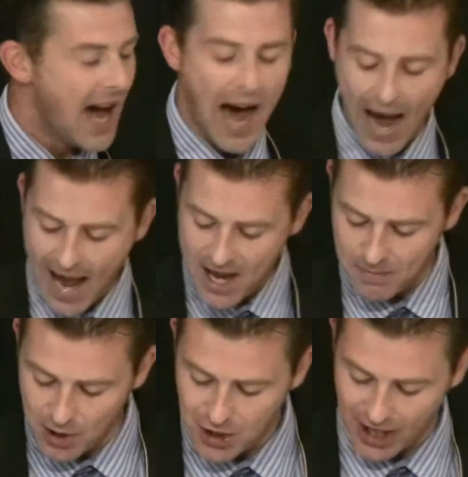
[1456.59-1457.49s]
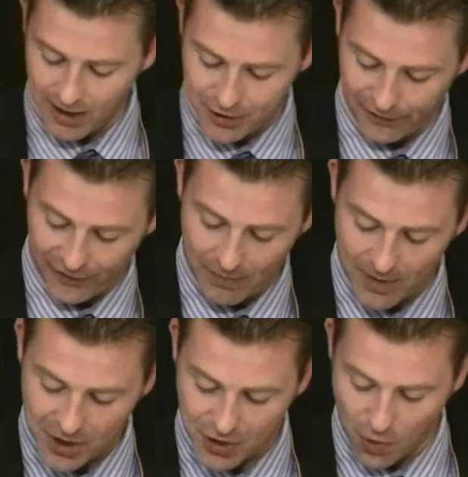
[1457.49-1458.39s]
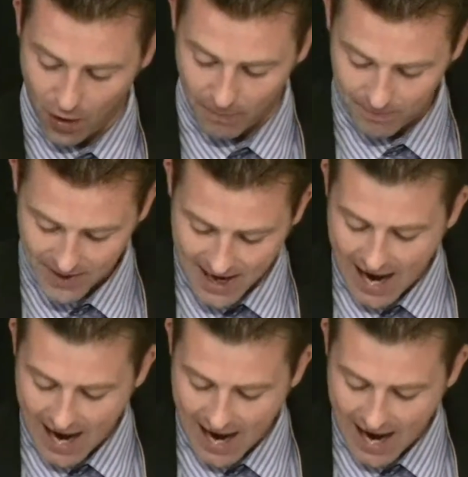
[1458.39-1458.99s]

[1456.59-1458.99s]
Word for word: I am your shelter from the storm.